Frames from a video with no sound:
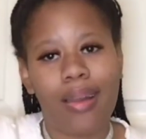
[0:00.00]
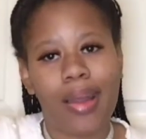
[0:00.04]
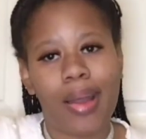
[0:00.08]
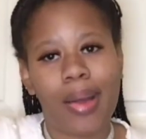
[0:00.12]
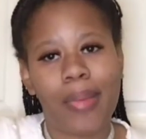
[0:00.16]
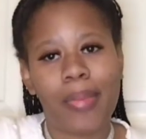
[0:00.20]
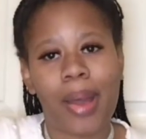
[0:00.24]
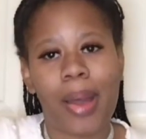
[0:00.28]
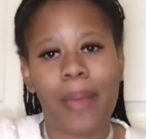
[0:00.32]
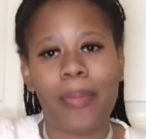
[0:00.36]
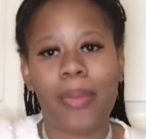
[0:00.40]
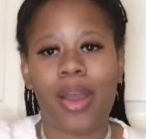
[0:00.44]

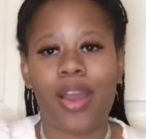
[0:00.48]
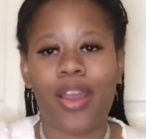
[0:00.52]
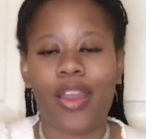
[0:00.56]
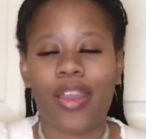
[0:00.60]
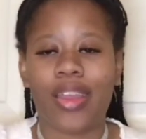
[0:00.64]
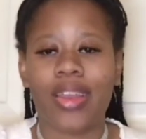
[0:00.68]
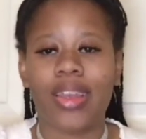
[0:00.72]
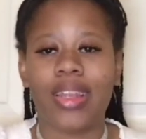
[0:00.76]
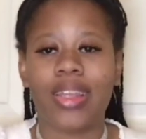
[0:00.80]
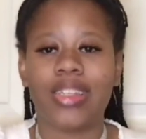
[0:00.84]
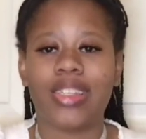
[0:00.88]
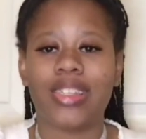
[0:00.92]
about my
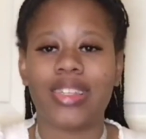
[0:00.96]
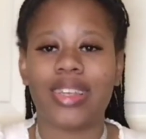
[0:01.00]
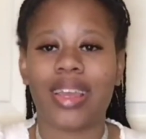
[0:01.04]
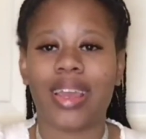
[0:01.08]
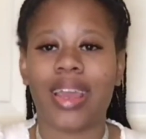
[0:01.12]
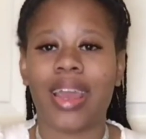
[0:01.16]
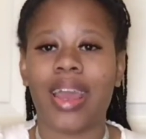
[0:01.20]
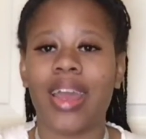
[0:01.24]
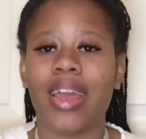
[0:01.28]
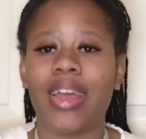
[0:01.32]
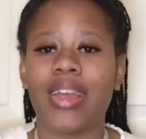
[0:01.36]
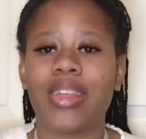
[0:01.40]
heart
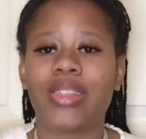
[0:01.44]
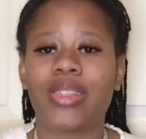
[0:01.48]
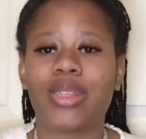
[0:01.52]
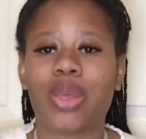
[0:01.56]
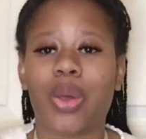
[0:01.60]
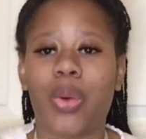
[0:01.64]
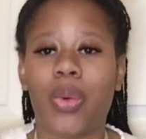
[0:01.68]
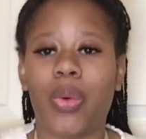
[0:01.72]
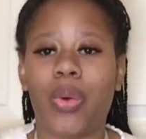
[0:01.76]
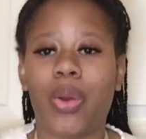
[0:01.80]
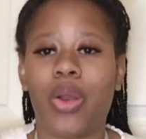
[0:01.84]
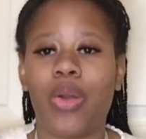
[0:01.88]
condition.
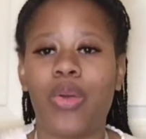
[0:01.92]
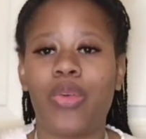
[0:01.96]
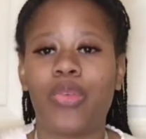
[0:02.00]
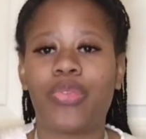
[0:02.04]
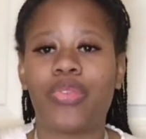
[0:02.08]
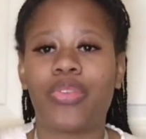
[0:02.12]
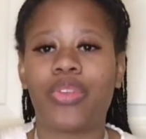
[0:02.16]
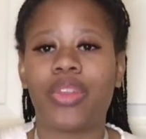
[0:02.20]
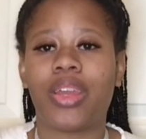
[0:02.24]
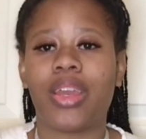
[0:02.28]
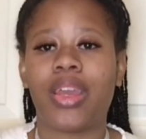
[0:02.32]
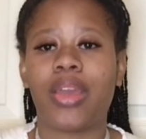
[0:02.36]
So
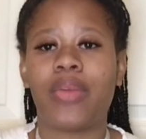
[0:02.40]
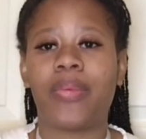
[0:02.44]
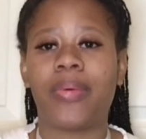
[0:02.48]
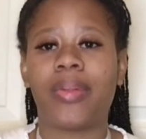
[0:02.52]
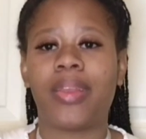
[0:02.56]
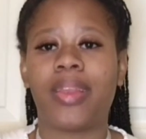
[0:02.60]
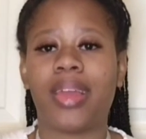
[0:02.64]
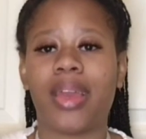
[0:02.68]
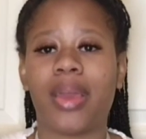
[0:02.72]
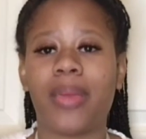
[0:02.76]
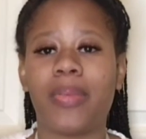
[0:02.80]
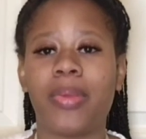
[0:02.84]
hopefully it
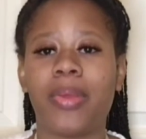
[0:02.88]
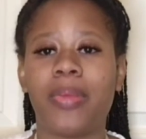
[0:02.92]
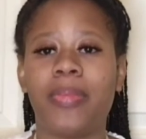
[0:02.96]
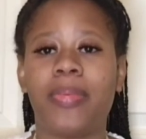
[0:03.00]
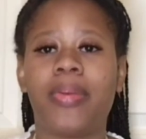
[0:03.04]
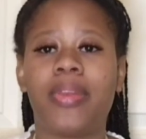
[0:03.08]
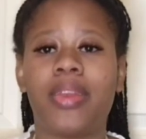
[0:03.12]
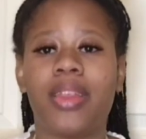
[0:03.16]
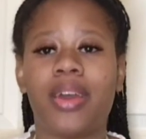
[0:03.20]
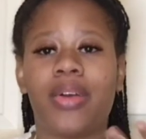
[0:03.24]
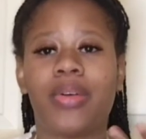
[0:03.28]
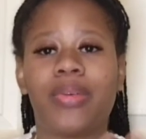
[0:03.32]
will let
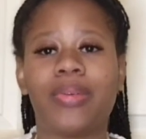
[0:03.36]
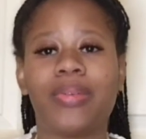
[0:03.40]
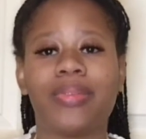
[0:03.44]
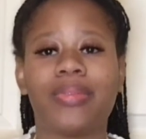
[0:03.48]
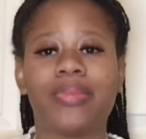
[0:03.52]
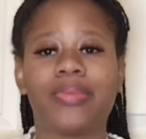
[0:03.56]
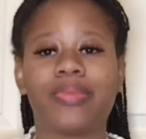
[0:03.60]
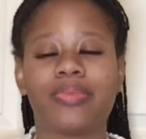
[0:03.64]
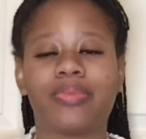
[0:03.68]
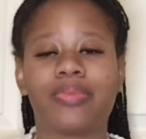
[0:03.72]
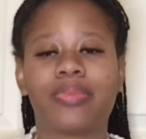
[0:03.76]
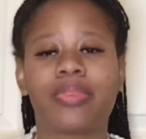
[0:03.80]
people know
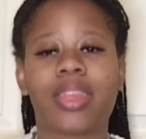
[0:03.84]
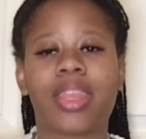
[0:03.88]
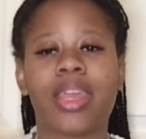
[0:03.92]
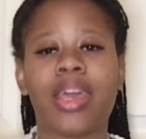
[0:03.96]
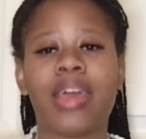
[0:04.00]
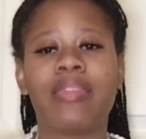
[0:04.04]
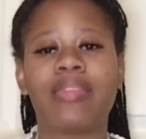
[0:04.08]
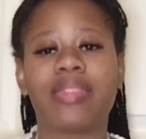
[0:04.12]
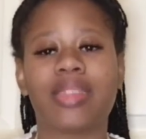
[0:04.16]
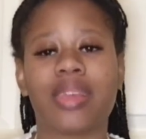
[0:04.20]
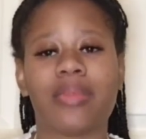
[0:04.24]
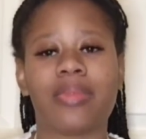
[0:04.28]

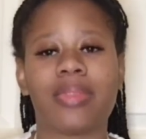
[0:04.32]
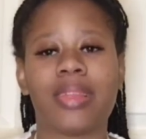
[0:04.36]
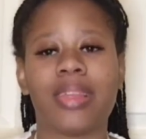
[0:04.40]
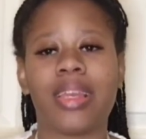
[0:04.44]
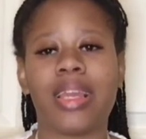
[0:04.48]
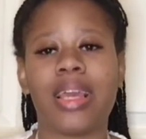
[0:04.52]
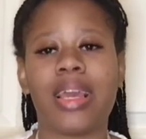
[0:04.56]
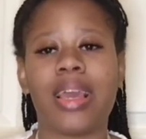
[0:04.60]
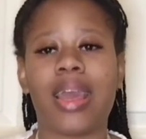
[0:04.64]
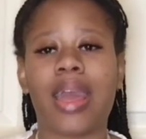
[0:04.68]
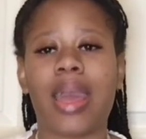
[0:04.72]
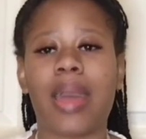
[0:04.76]
if something
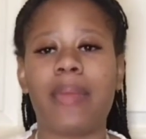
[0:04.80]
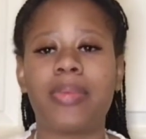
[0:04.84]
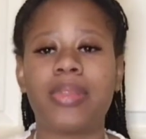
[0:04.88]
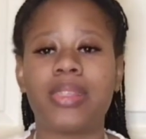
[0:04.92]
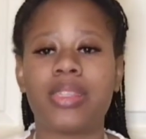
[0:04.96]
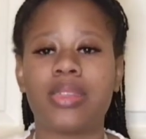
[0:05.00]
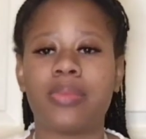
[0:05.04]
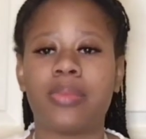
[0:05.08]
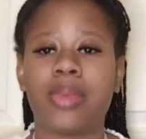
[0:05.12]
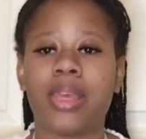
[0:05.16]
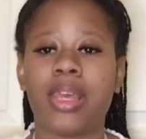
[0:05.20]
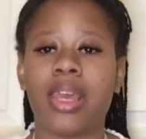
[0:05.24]
did happen
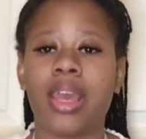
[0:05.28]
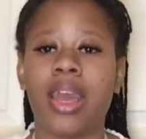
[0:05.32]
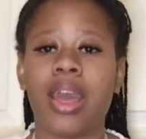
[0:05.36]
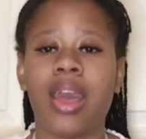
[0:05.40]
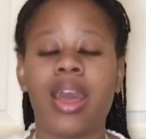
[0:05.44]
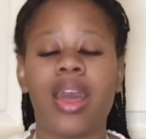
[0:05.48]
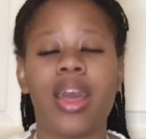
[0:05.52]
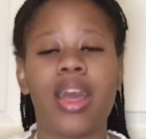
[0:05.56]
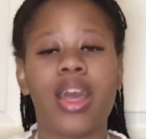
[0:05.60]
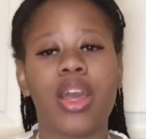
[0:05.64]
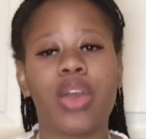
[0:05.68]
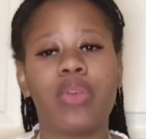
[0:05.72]
to me,
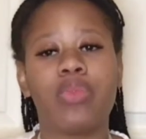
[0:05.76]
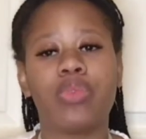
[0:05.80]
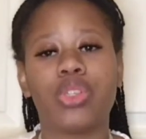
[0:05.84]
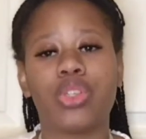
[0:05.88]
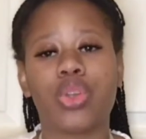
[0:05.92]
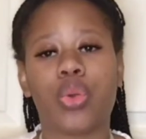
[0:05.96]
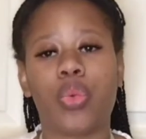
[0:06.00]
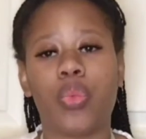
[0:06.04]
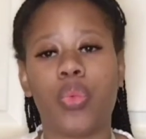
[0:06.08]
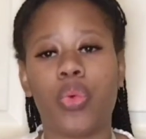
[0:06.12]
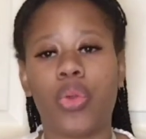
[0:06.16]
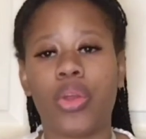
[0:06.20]
it was
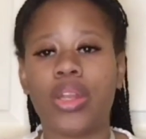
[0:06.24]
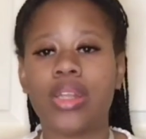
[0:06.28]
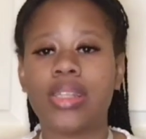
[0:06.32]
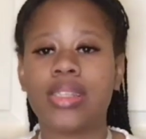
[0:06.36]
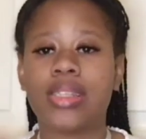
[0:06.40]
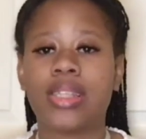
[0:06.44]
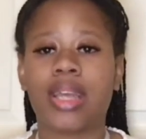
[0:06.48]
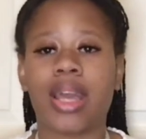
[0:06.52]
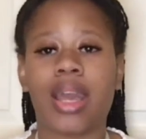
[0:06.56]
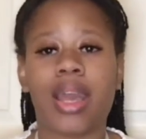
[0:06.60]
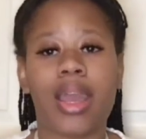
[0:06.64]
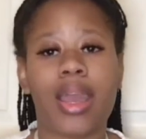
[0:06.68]
your
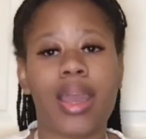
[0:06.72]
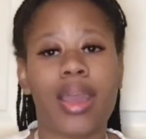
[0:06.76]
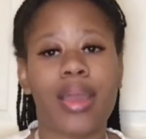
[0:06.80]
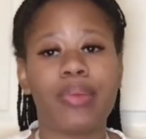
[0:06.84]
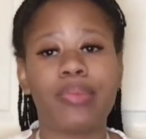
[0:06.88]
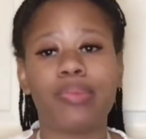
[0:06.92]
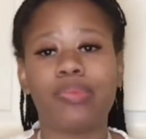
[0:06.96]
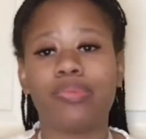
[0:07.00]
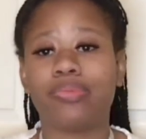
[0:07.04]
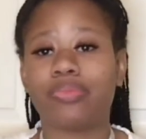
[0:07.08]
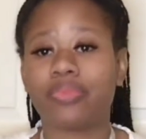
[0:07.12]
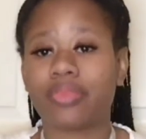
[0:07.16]
warning
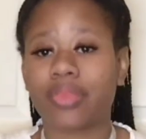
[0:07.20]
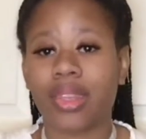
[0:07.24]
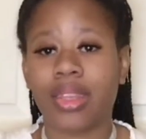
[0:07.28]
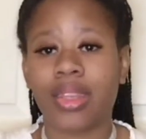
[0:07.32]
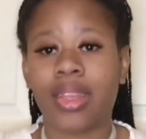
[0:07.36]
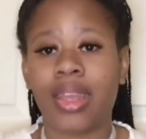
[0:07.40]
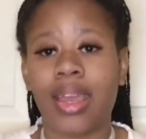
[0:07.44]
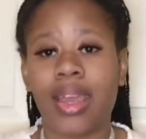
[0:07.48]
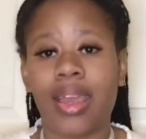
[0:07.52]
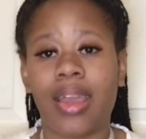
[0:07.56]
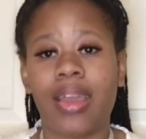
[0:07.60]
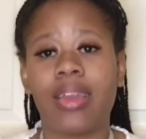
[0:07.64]
sign
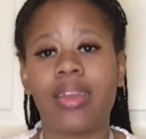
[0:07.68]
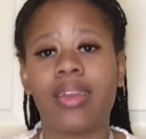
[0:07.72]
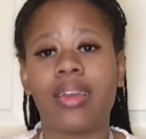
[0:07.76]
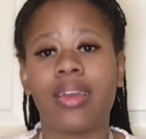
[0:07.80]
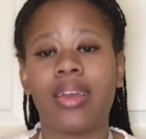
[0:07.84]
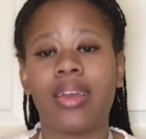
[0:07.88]
that,